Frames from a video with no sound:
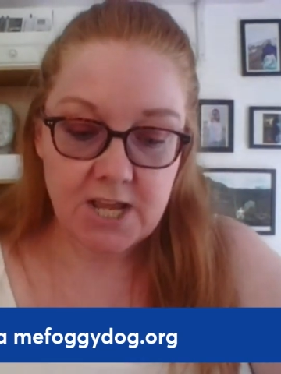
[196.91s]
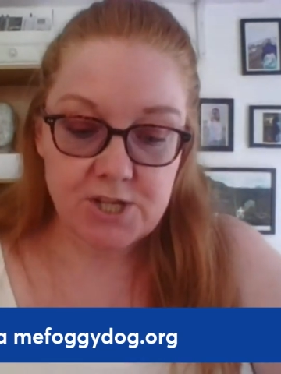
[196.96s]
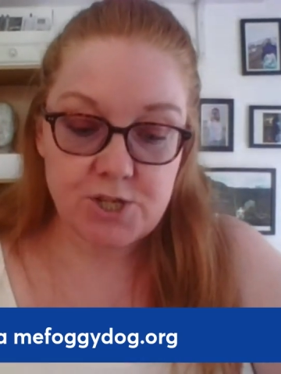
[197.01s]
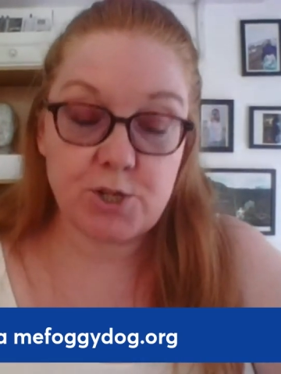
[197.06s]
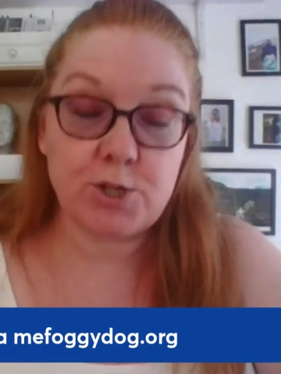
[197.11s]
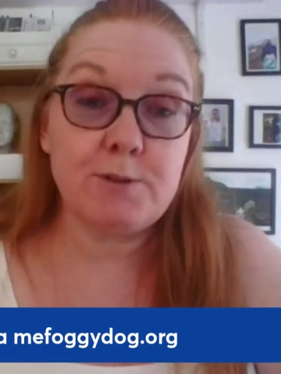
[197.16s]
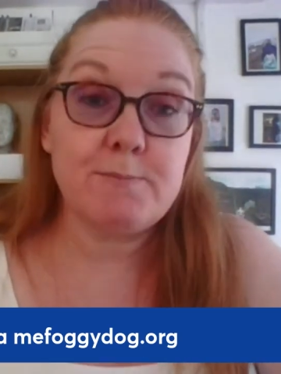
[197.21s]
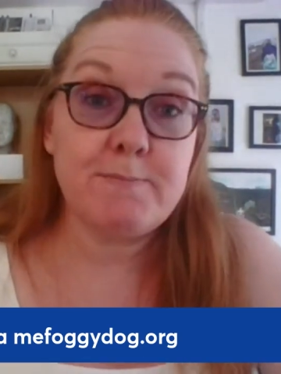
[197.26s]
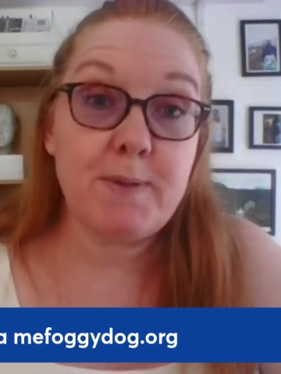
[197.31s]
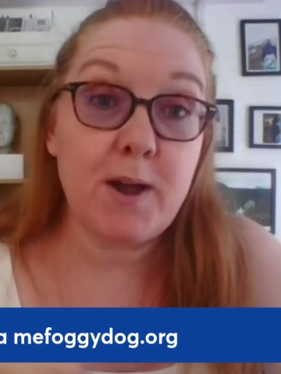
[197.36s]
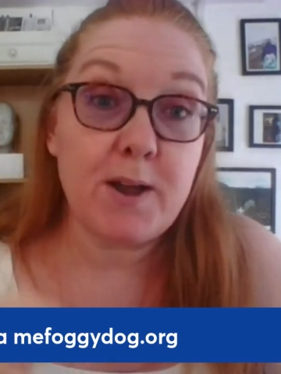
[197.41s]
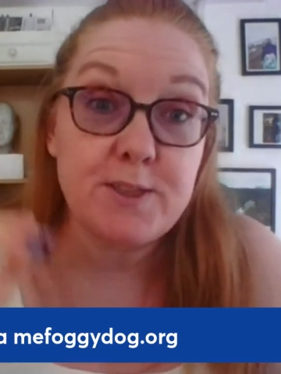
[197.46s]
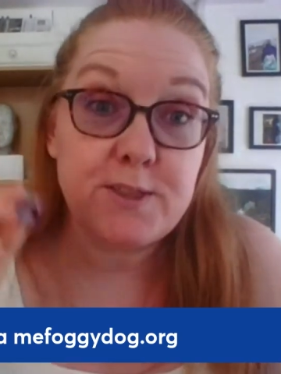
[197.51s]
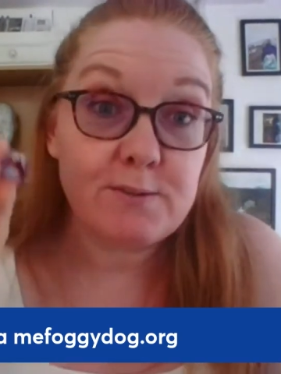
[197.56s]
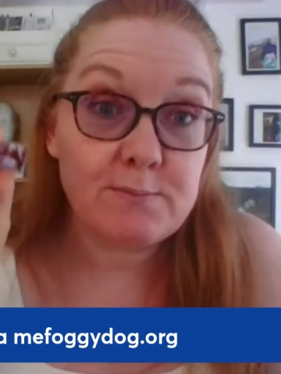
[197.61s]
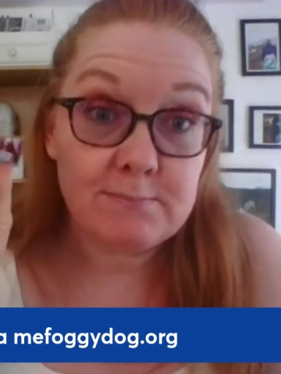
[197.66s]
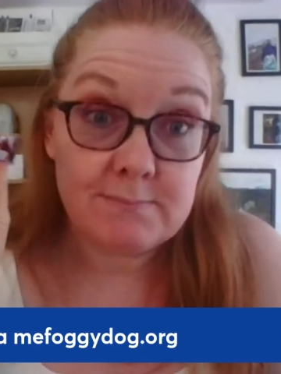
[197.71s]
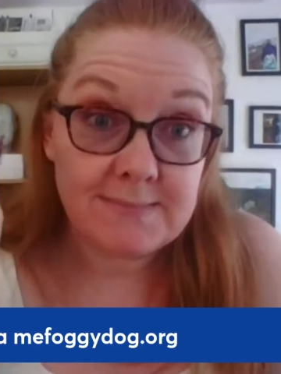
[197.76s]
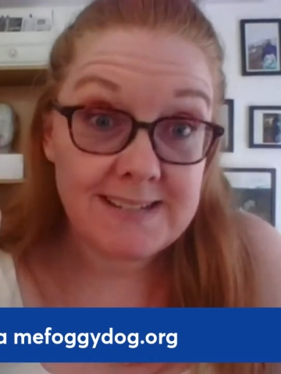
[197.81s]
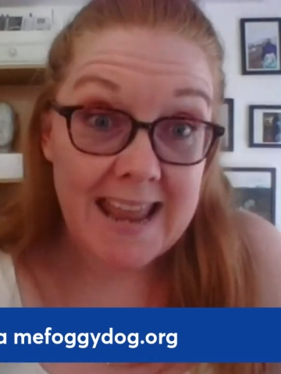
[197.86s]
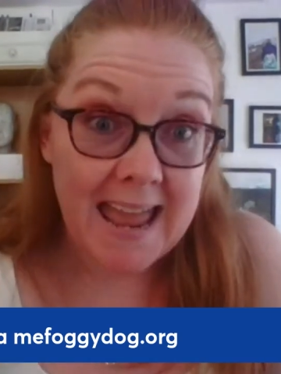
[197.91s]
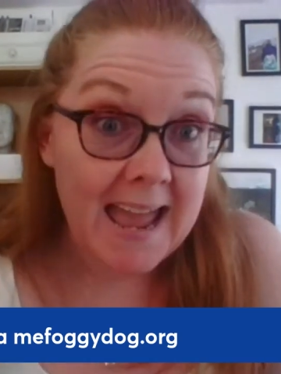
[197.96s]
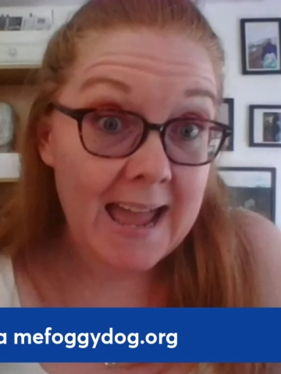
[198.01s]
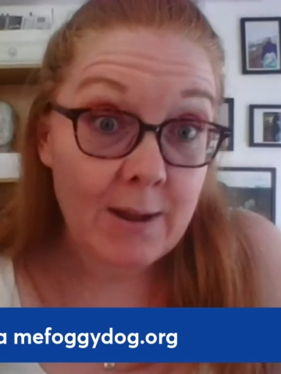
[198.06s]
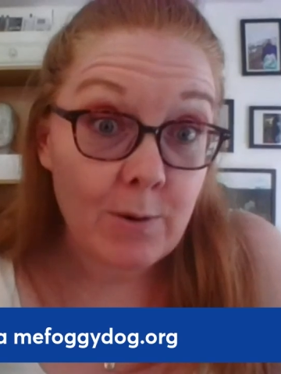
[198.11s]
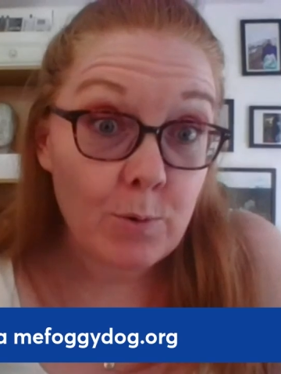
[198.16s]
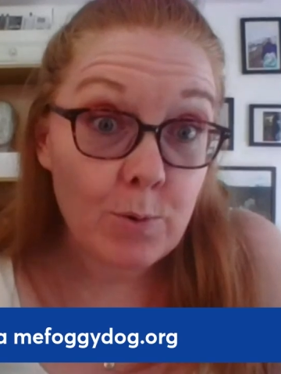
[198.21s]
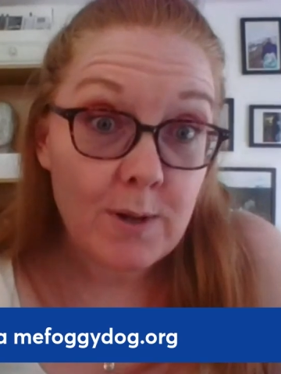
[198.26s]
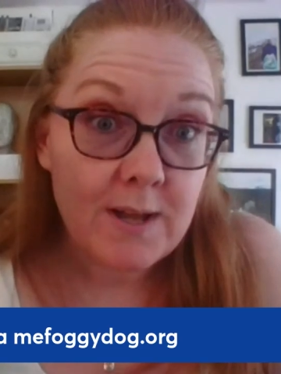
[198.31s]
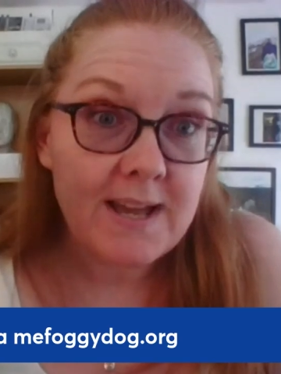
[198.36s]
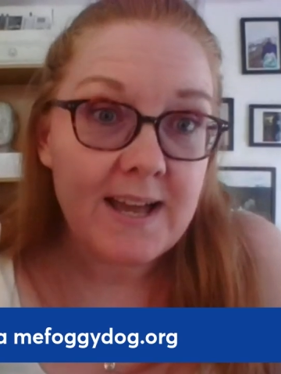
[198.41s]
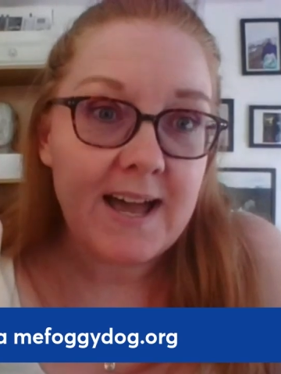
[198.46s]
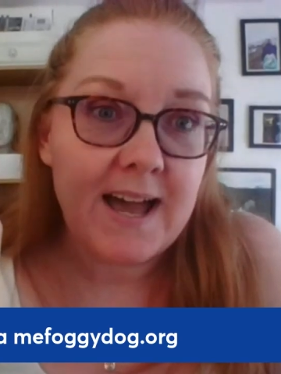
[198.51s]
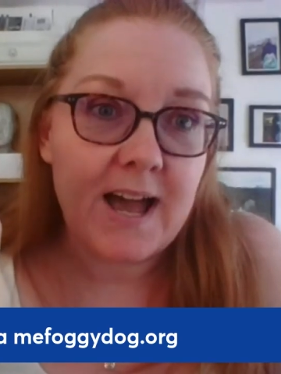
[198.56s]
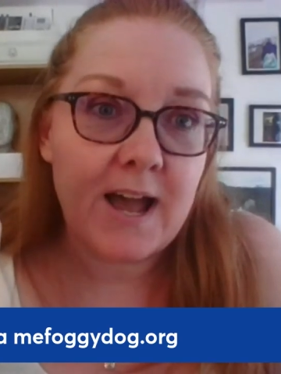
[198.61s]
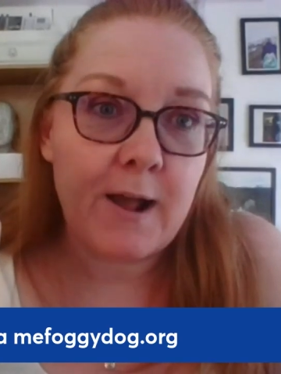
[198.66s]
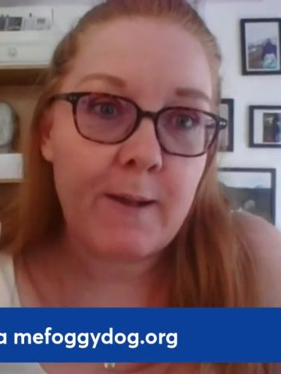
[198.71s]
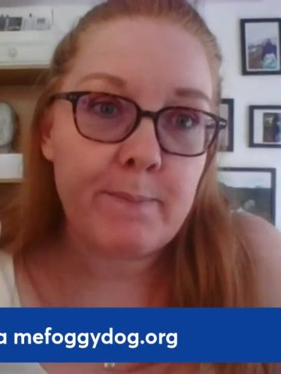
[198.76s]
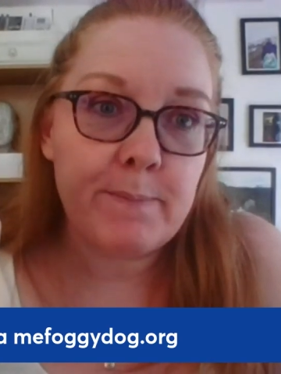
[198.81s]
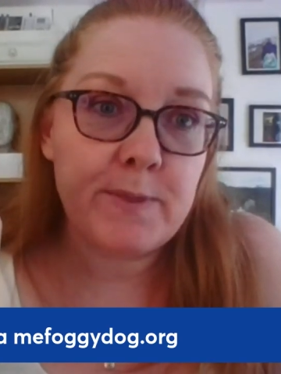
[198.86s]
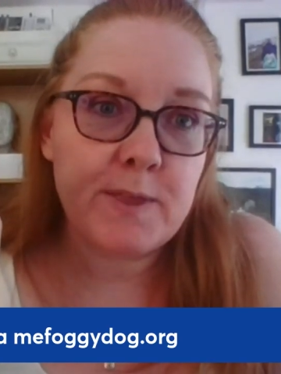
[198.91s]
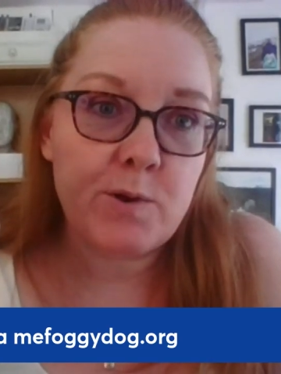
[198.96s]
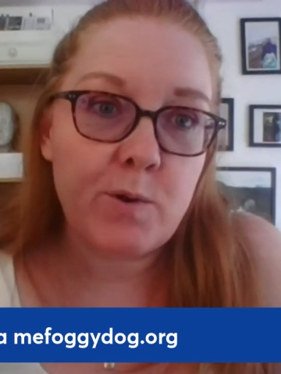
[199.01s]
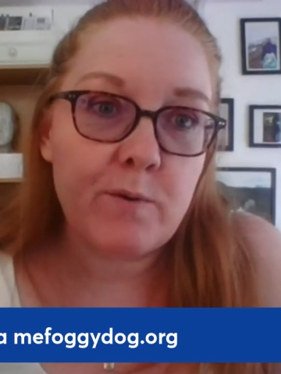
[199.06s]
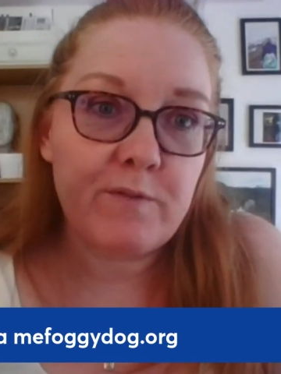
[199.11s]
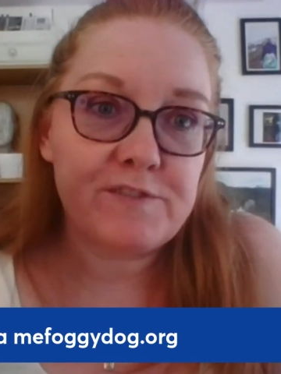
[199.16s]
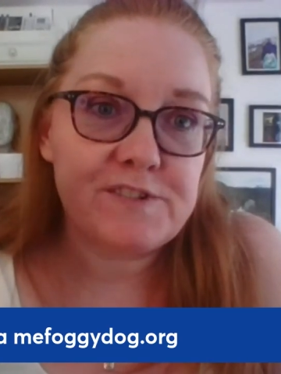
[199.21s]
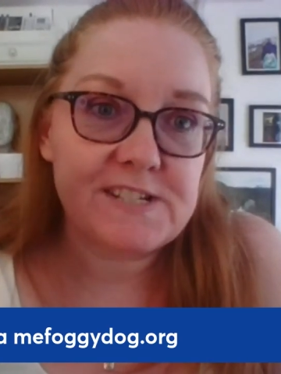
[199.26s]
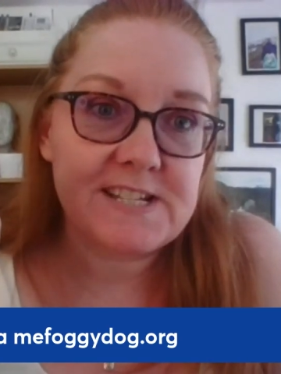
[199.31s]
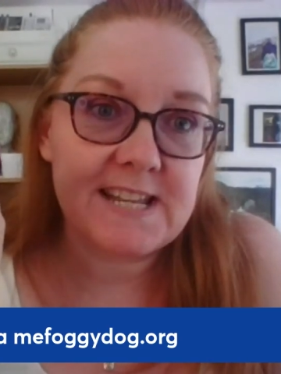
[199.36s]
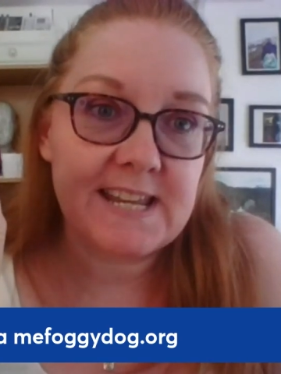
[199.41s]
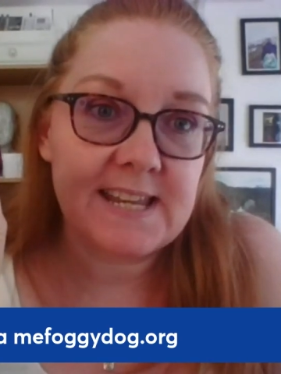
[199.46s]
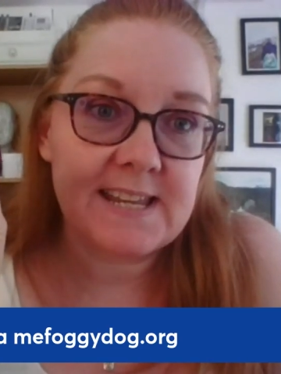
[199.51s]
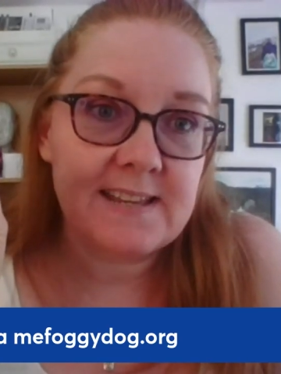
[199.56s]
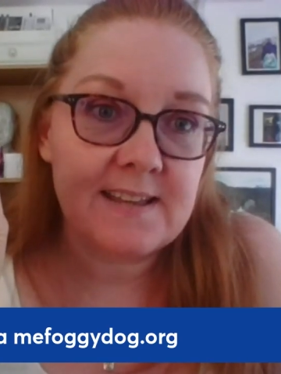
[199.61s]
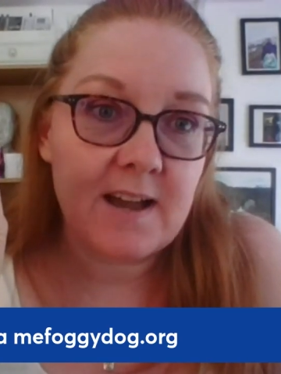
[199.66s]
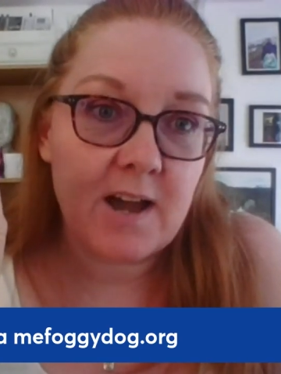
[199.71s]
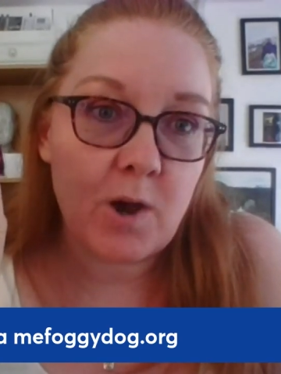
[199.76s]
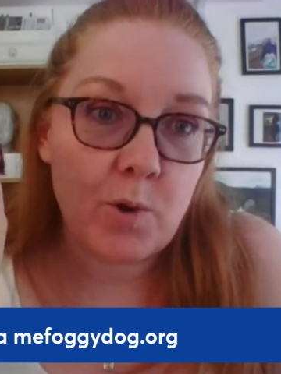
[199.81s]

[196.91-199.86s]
You can buy them now, but obviously